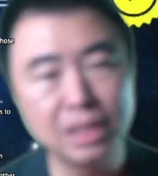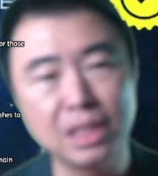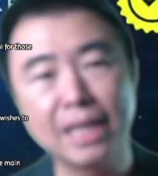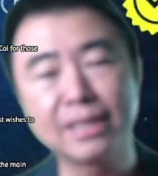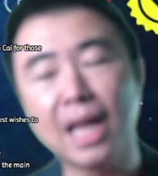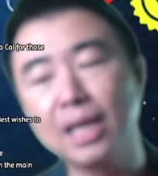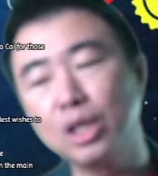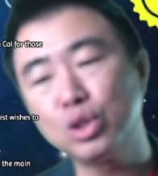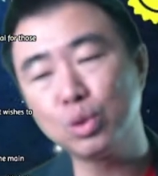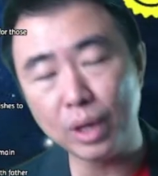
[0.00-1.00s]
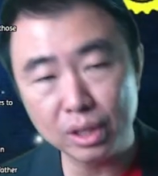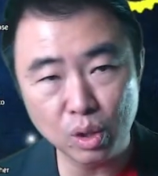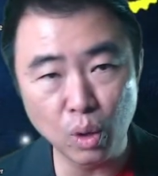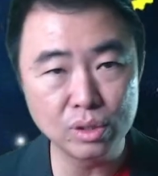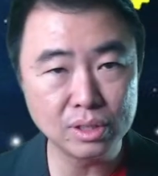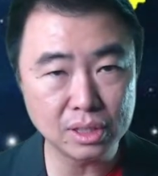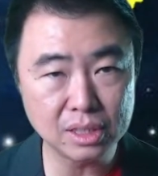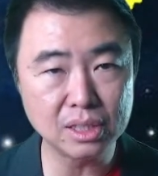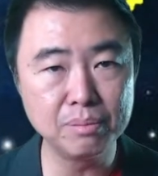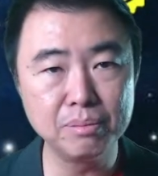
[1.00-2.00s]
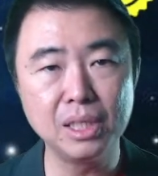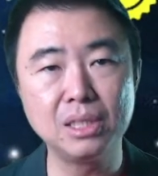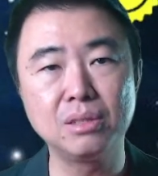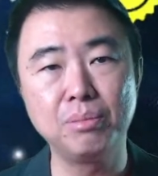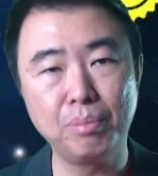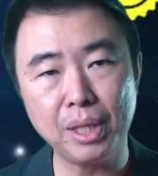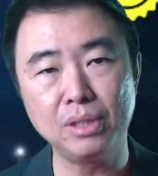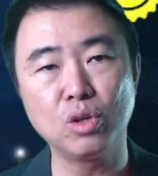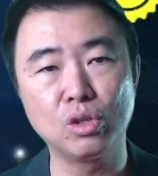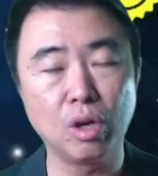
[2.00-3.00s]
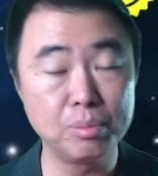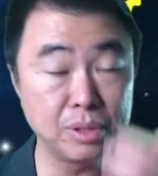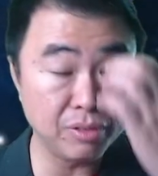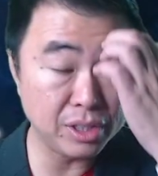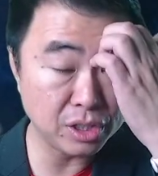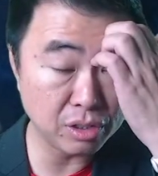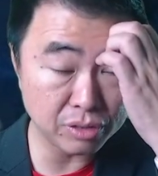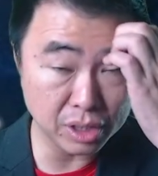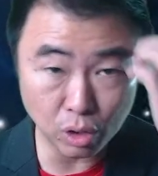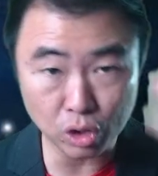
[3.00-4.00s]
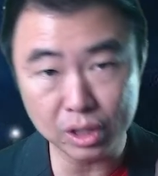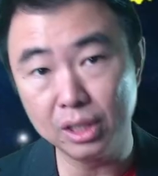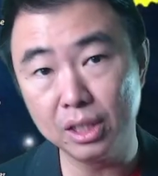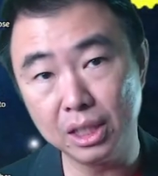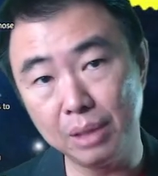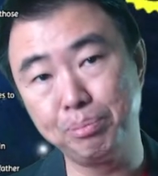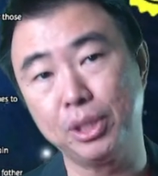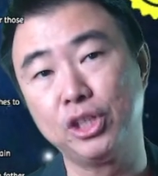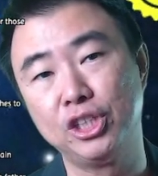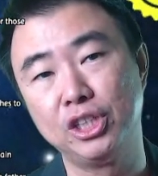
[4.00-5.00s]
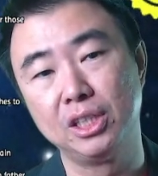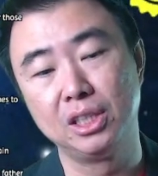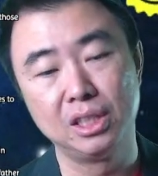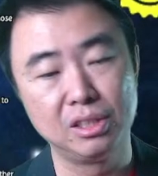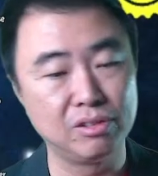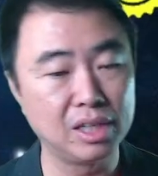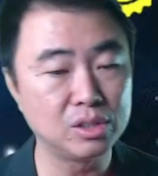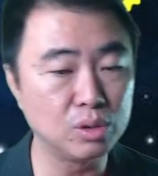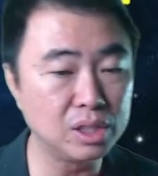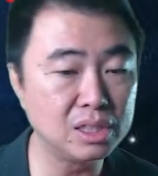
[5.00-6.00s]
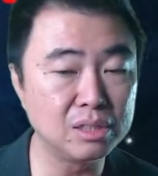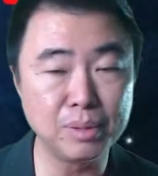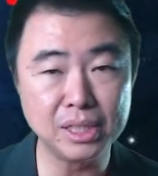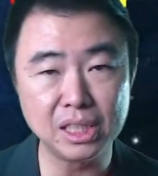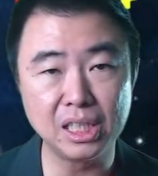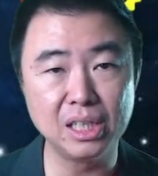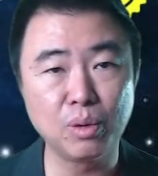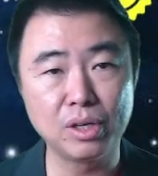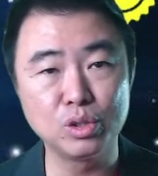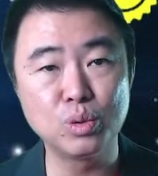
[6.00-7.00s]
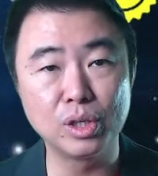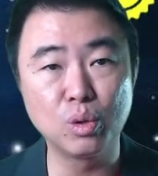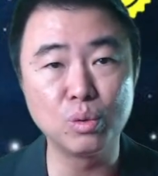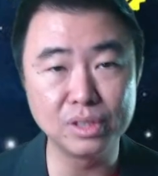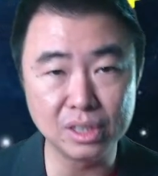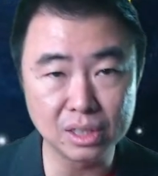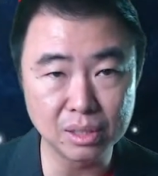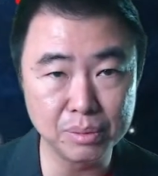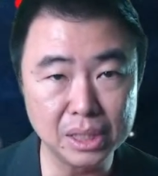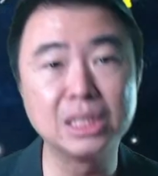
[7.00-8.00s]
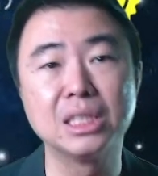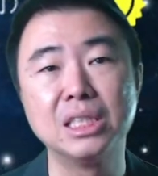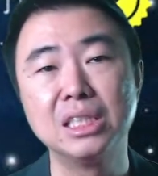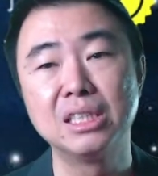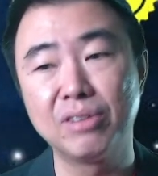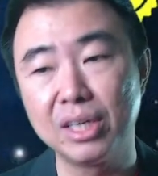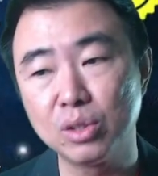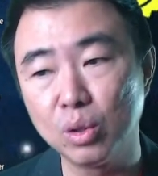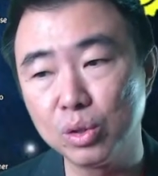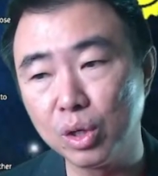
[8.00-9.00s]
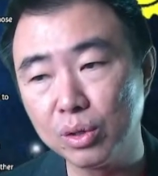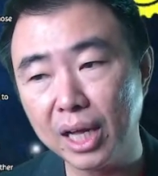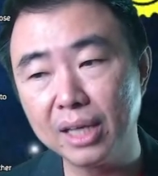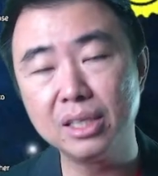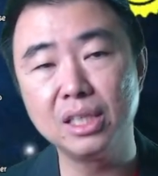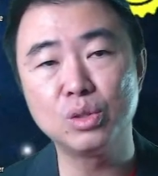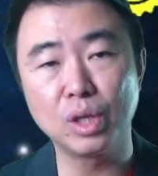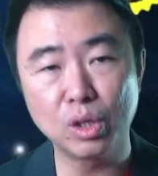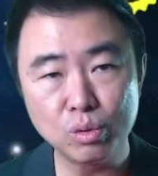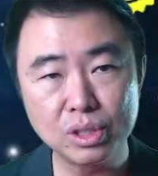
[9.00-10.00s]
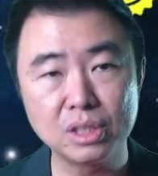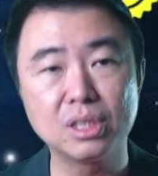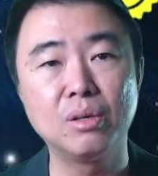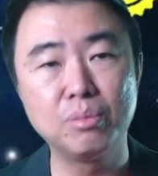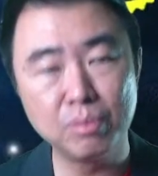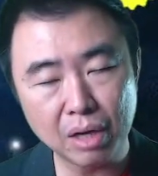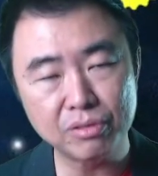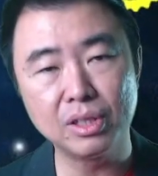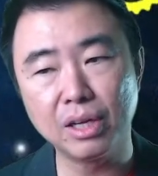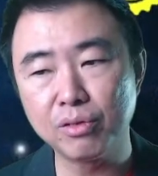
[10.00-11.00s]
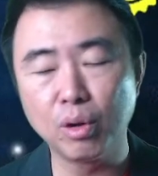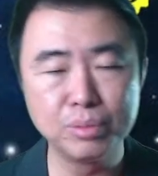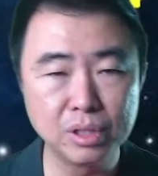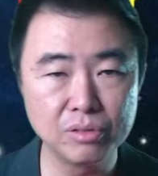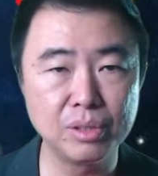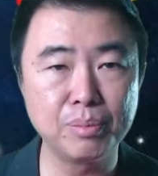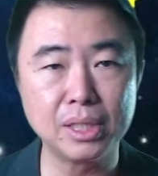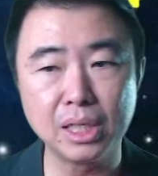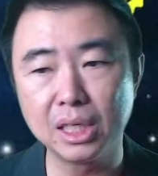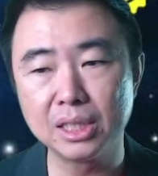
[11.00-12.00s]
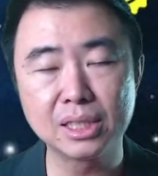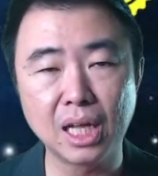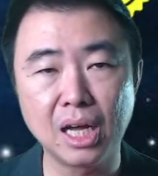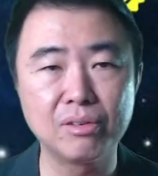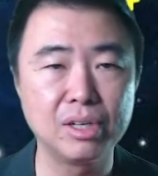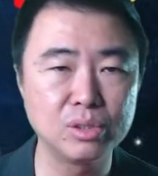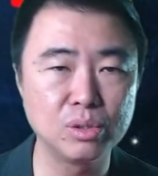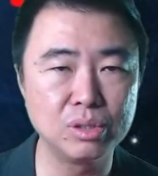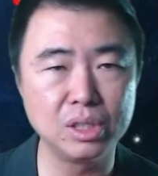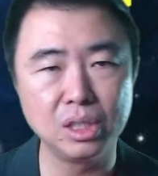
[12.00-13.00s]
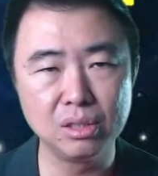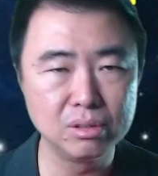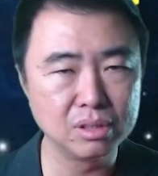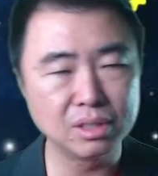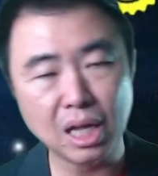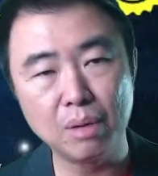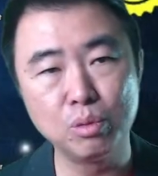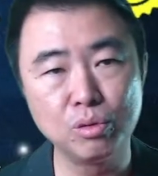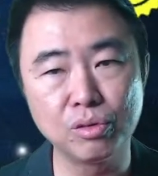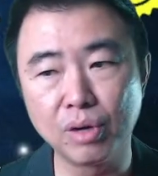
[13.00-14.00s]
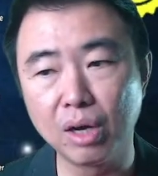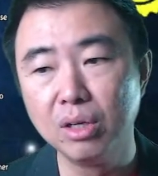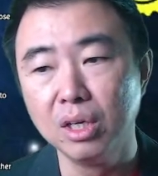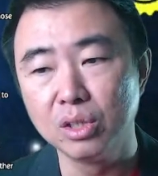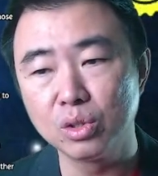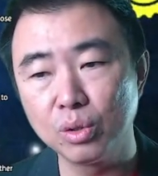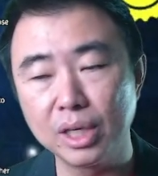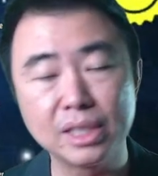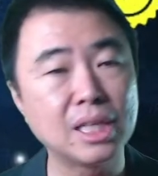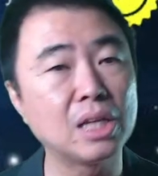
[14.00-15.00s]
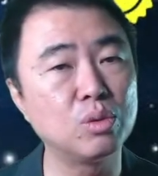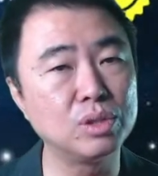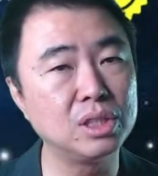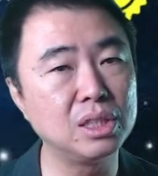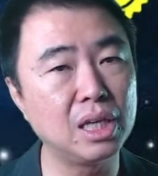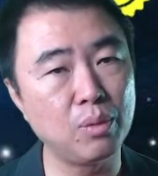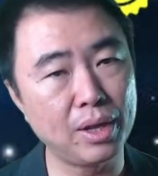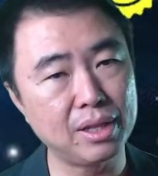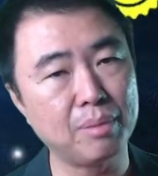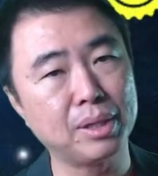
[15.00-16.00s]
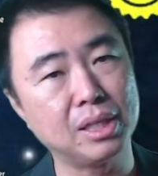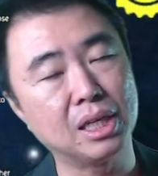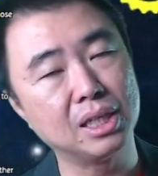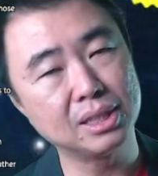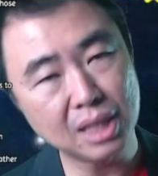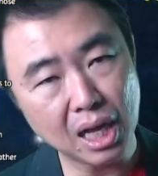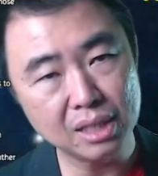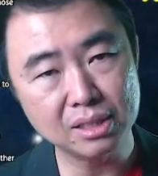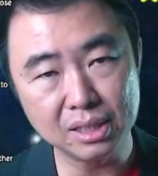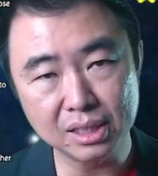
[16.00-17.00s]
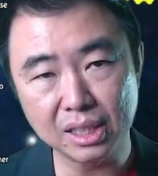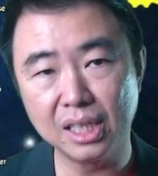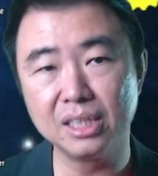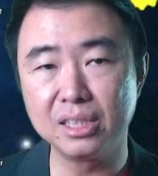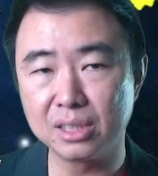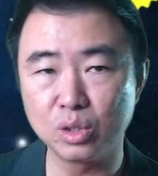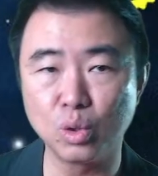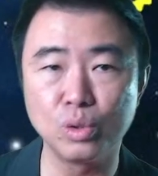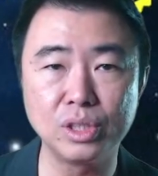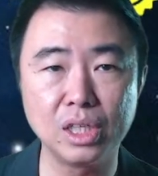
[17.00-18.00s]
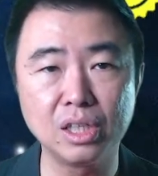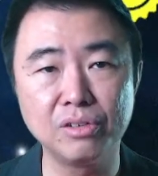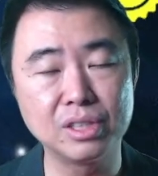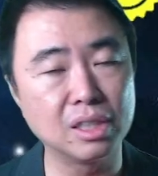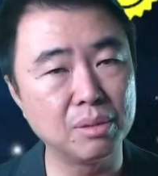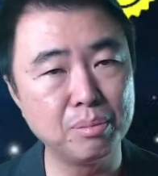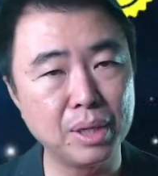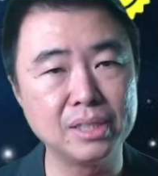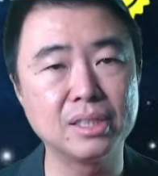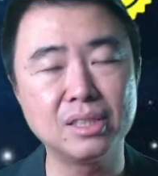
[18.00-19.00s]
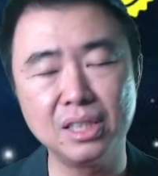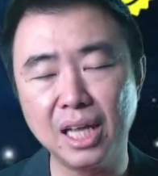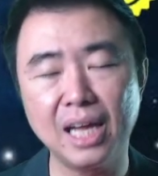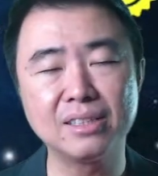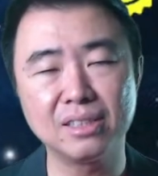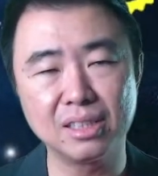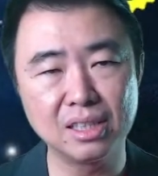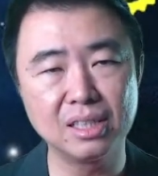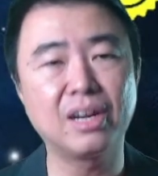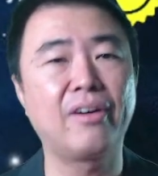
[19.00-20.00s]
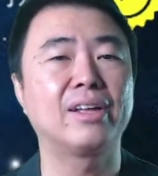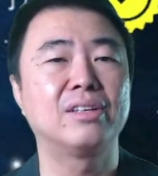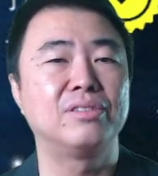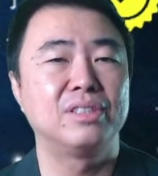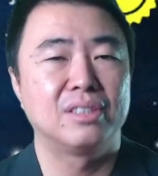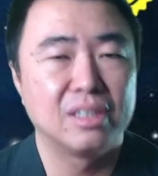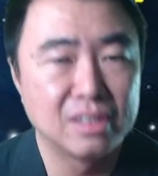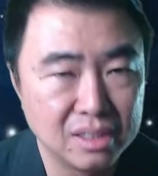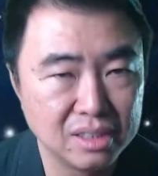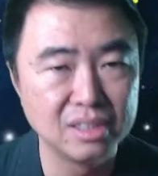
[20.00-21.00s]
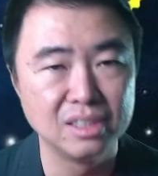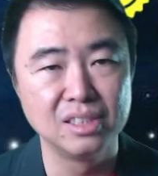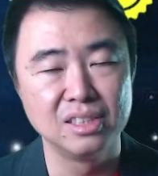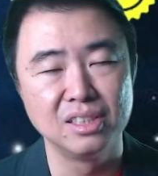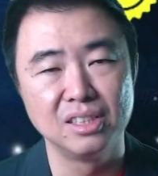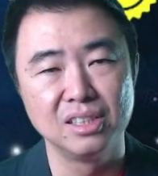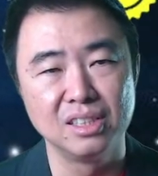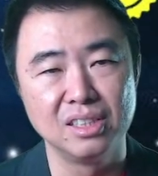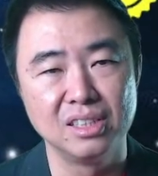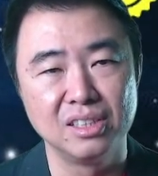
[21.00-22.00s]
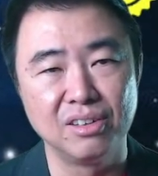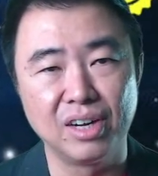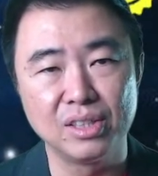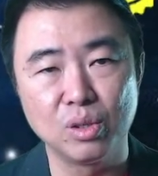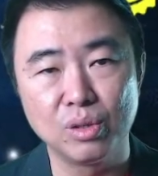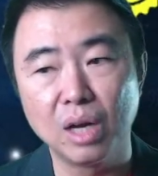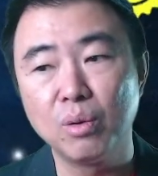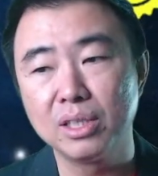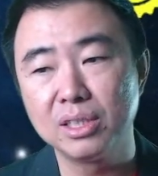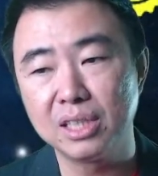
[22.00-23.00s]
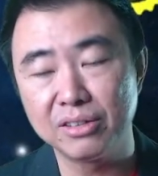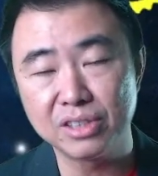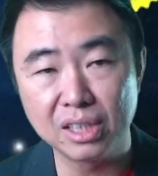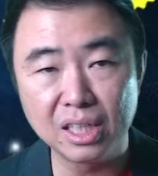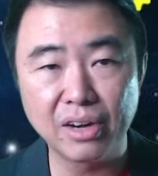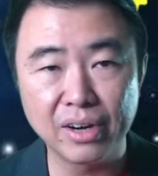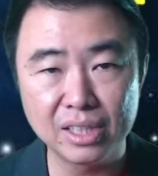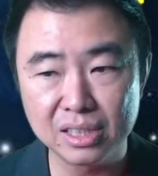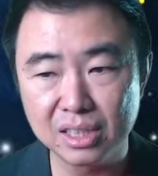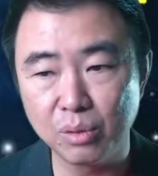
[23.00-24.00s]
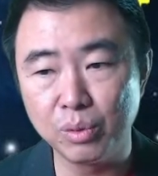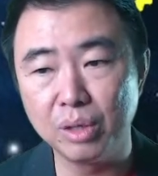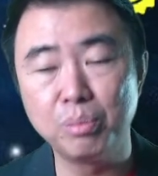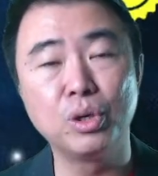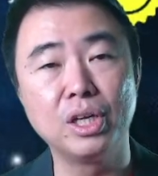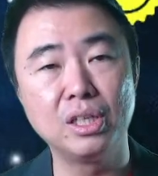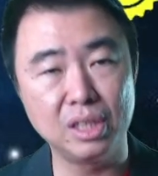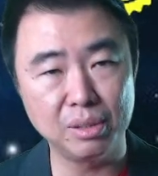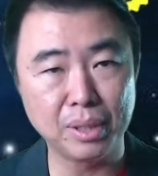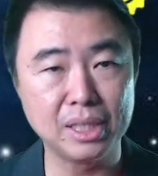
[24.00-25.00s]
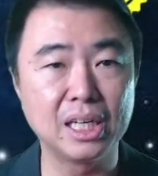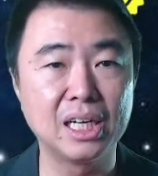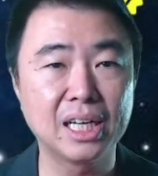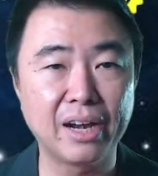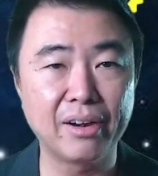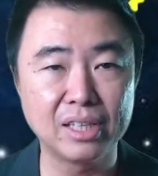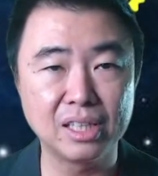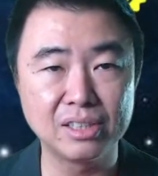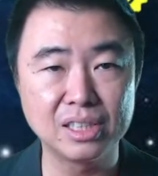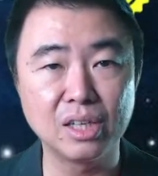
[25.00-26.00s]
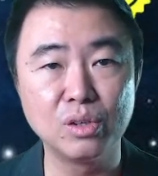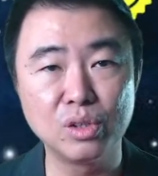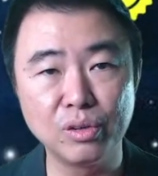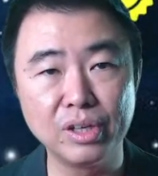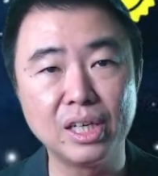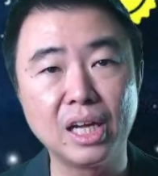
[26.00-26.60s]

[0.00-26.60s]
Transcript: The entire Xuan Kong system is based on observation of the Northern Dipper, right? So this is basically what the Xuan Kong system is, right? So now then the Xuan Kong system, after they've observed the particular star, right? So the star move around, so they start to see that when the particular star is associated with certain places, it has certain characteristics, right? So now once they have certain characteristic, we put in the particular characteristic into it.